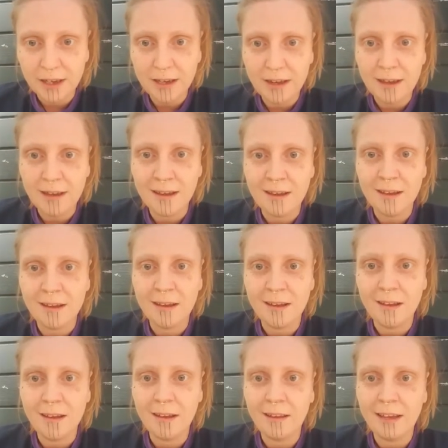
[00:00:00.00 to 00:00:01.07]

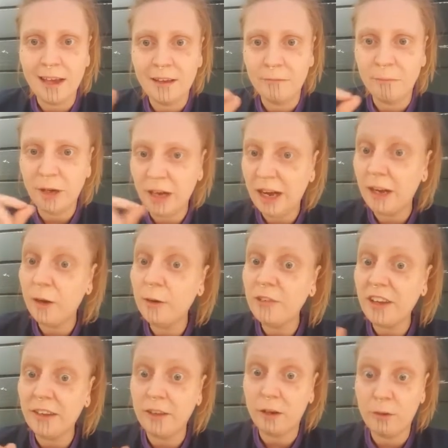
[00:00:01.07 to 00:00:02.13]
But I
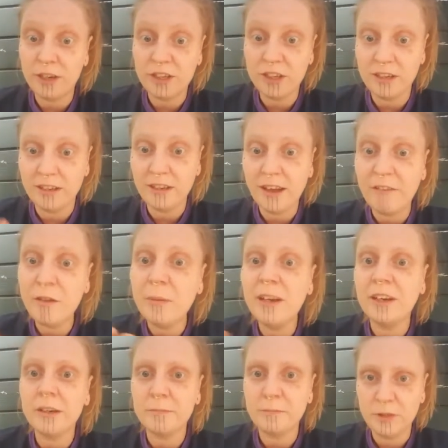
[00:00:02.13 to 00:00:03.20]
also had the question that have I
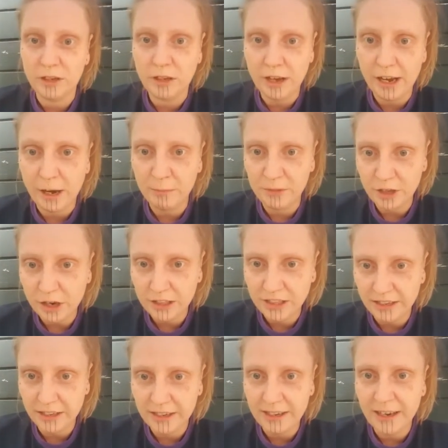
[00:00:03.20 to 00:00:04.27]
been
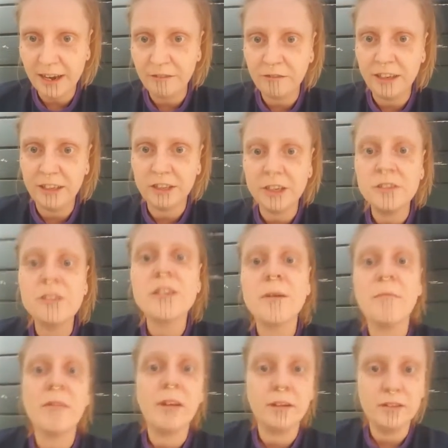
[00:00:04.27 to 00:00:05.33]
abducted and have they done
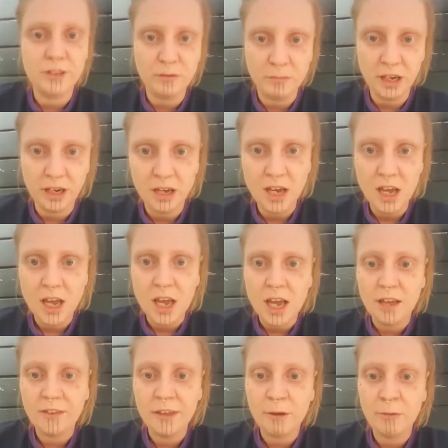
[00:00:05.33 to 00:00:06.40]
something to me?
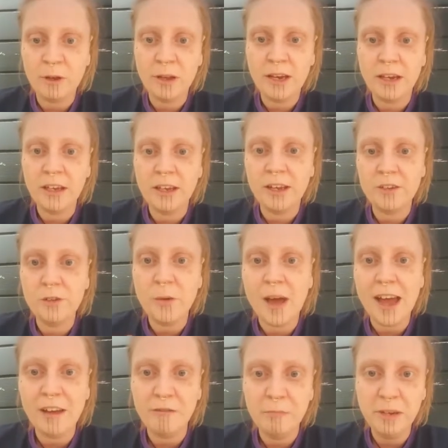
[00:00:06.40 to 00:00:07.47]
And they were like, yes, you
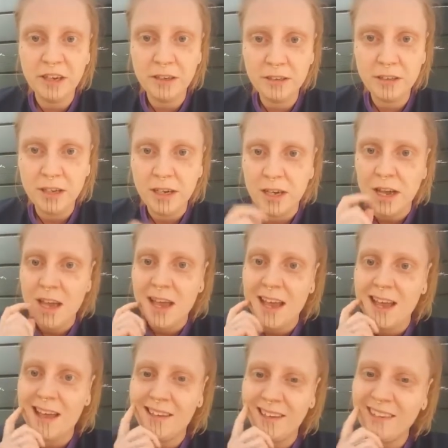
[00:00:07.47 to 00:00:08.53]
have been.
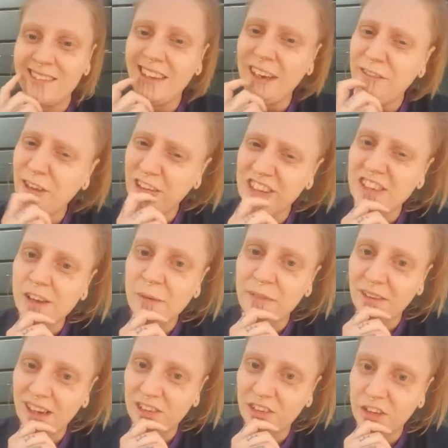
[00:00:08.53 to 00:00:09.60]
And yes, they've done
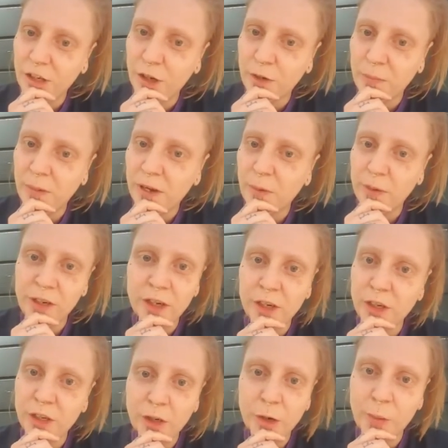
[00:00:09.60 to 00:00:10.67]
something to you, but we're not
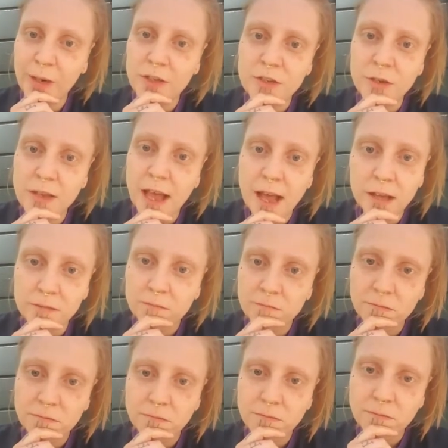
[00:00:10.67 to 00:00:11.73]
going to go into that.
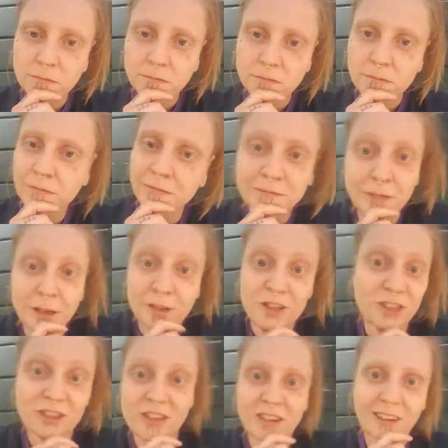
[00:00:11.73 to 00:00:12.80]
We're
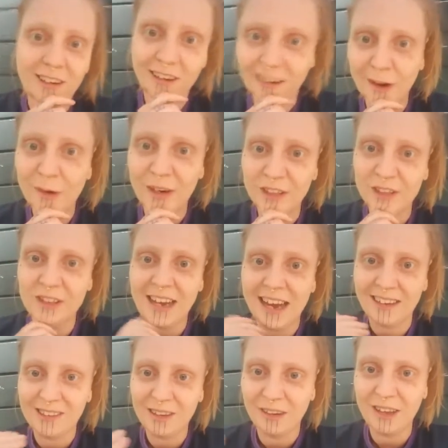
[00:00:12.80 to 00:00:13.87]
just not going to go into
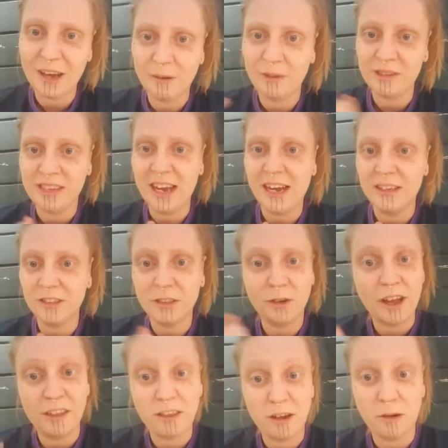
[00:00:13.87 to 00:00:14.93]
that. So that was that. So
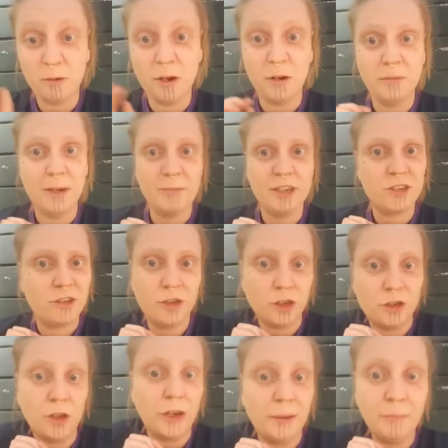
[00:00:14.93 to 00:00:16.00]
I thought, well, maybe it's
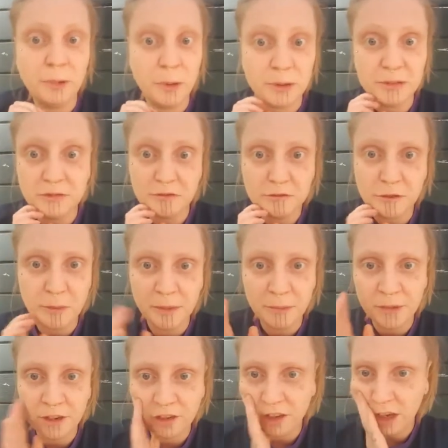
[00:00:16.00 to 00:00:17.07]
just not important for my
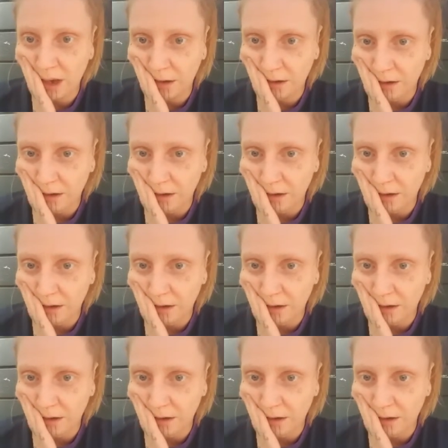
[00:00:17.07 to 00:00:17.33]
mission here.